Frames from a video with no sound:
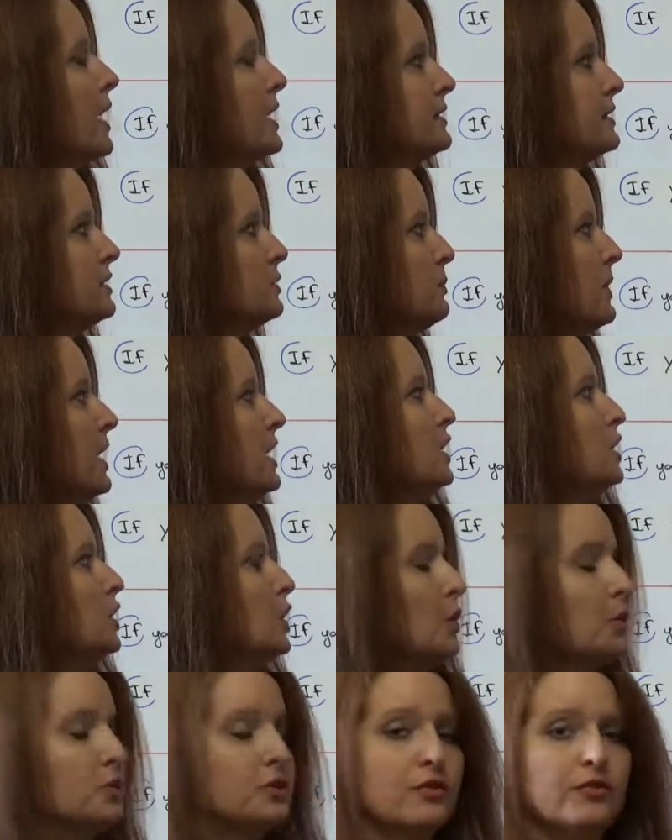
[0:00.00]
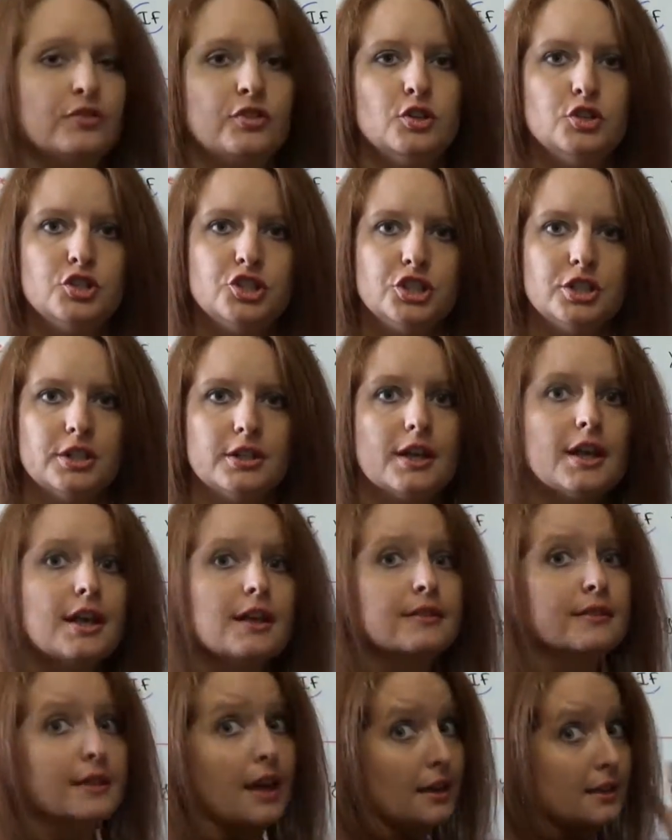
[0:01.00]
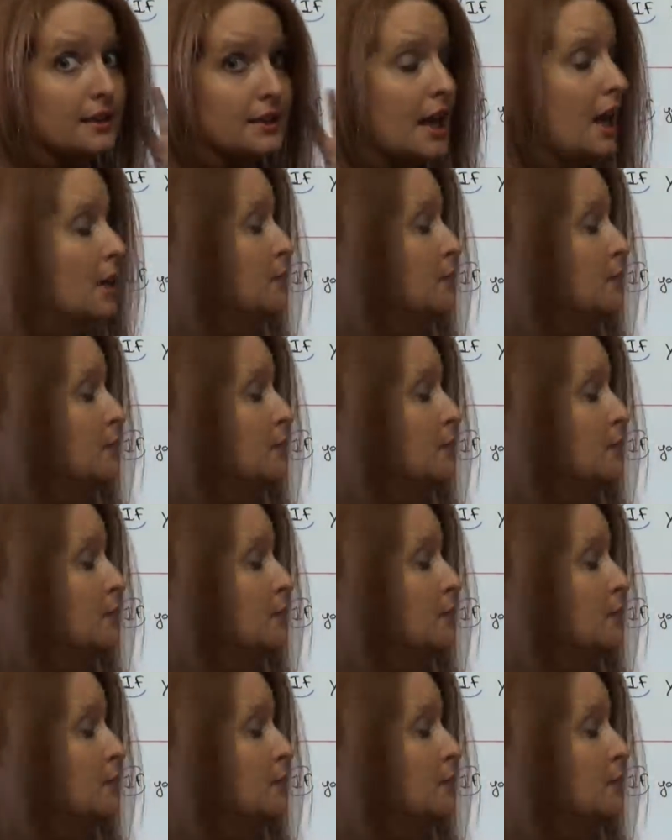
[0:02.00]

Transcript: present, main clause, future. Then